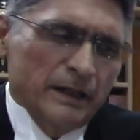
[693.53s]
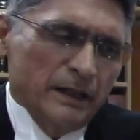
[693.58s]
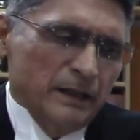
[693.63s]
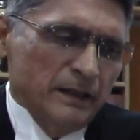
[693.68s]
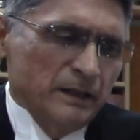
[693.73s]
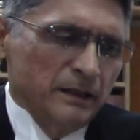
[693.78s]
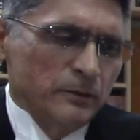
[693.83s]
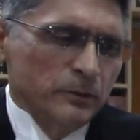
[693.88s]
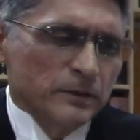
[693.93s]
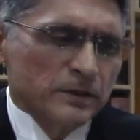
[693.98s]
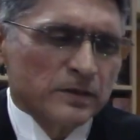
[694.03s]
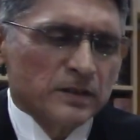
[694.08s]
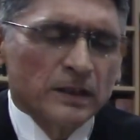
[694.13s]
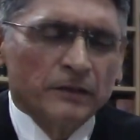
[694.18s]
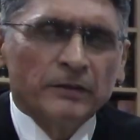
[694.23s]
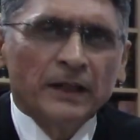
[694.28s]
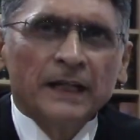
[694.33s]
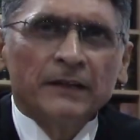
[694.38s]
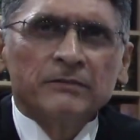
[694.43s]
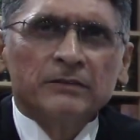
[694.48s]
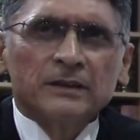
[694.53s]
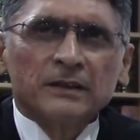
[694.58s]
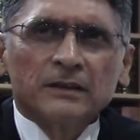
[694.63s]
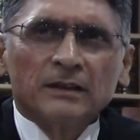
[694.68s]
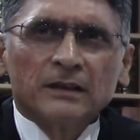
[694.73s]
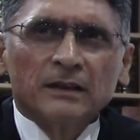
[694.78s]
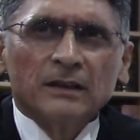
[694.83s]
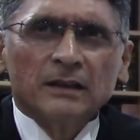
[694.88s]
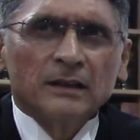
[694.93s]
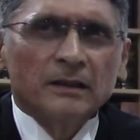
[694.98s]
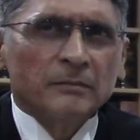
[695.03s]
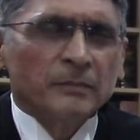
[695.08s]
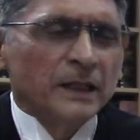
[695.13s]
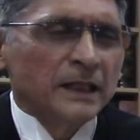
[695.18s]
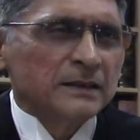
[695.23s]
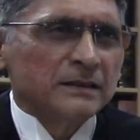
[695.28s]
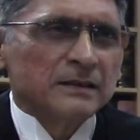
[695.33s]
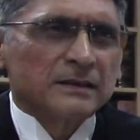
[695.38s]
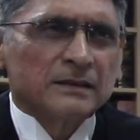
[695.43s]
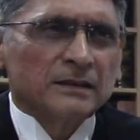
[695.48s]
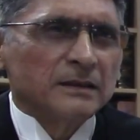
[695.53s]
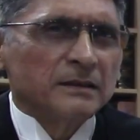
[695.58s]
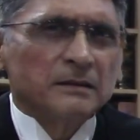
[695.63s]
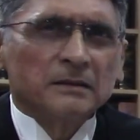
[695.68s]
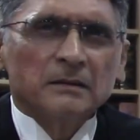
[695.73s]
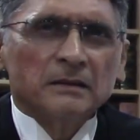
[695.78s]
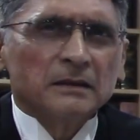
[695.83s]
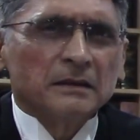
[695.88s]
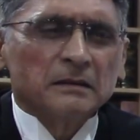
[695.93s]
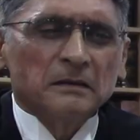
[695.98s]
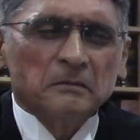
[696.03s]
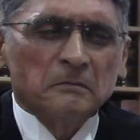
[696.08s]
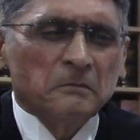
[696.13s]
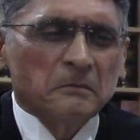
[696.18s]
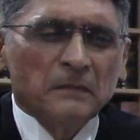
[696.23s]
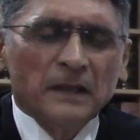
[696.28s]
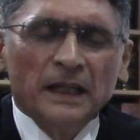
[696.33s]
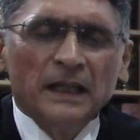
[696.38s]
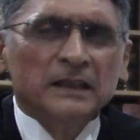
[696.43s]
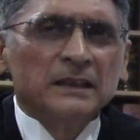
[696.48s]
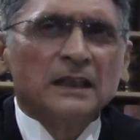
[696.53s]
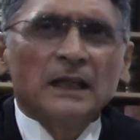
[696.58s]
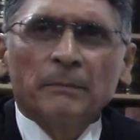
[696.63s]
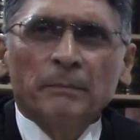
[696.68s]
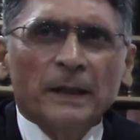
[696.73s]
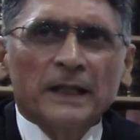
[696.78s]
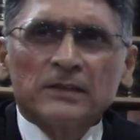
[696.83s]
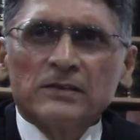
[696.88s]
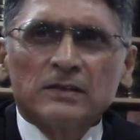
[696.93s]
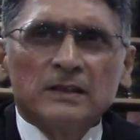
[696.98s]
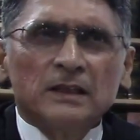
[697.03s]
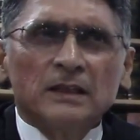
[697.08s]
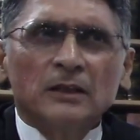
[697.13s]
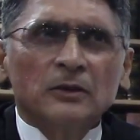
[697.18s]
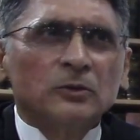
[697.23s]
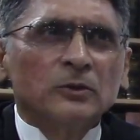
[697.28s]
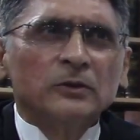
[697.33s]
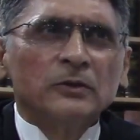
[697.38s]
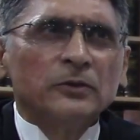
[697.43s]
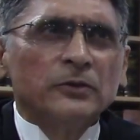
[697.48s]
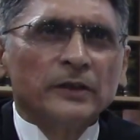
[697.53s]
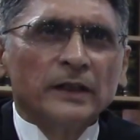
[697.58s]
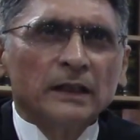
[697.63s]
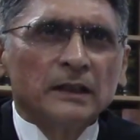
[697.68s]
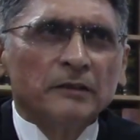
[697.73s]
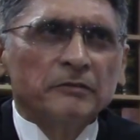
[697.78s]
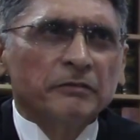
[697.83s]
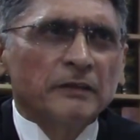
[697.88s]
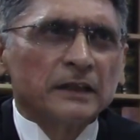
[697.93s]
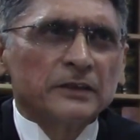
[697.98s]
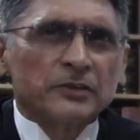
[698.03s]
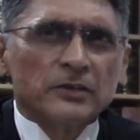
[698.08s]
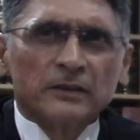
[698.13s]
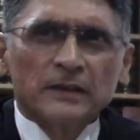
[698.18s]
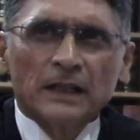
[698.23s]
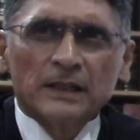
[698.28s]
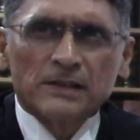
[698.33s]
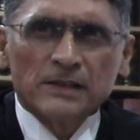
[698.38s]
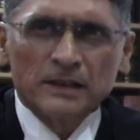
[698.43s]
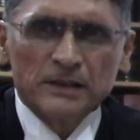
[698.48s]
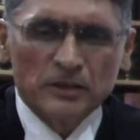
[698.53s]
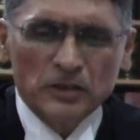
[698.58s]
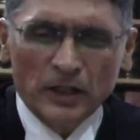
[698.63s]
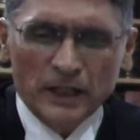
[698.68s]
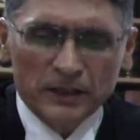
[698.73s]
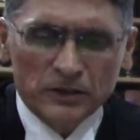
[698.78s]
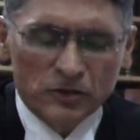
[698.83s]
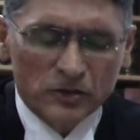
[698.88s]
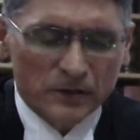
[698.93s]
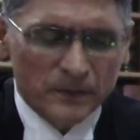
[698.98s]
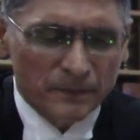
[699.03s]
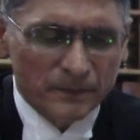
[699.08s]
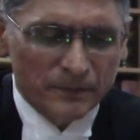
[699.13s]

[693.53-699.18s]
He survived, but incapacity. He couldn't really function as a judge.